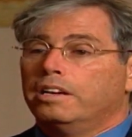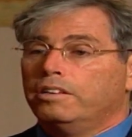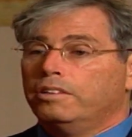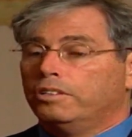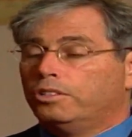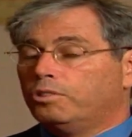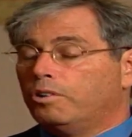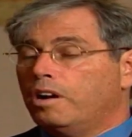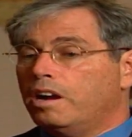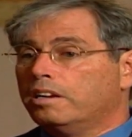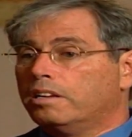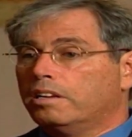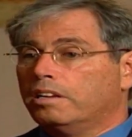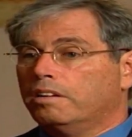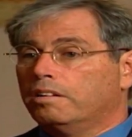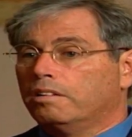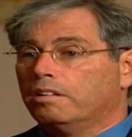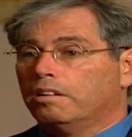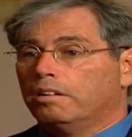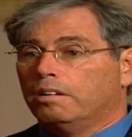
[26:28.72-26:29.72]
either trying
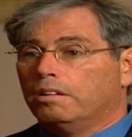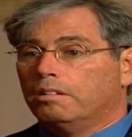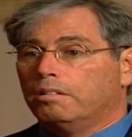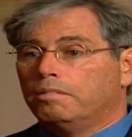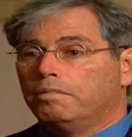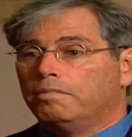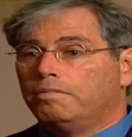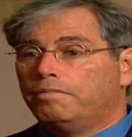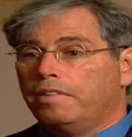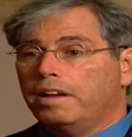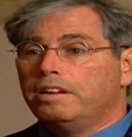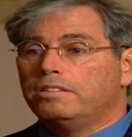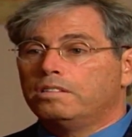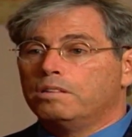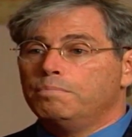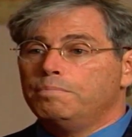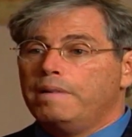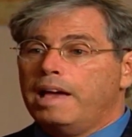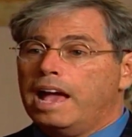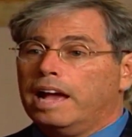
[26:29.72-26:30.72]
to phase
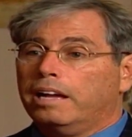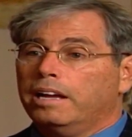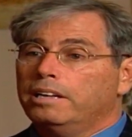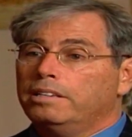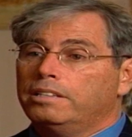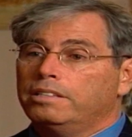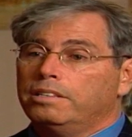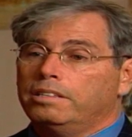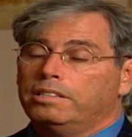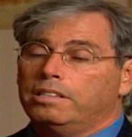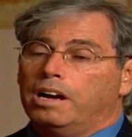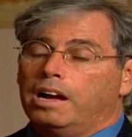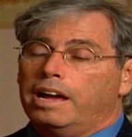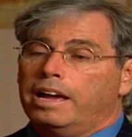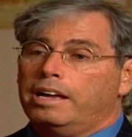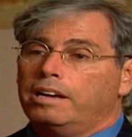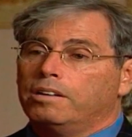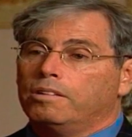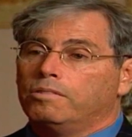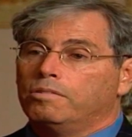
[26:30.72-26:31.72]
them back into the
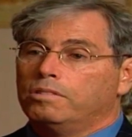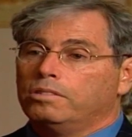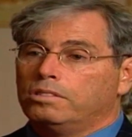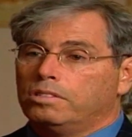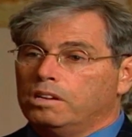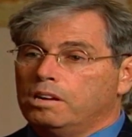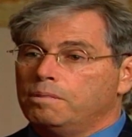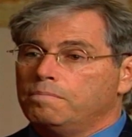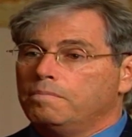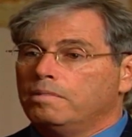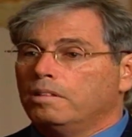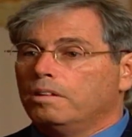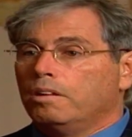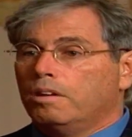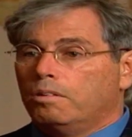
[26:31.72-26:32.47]
diet on some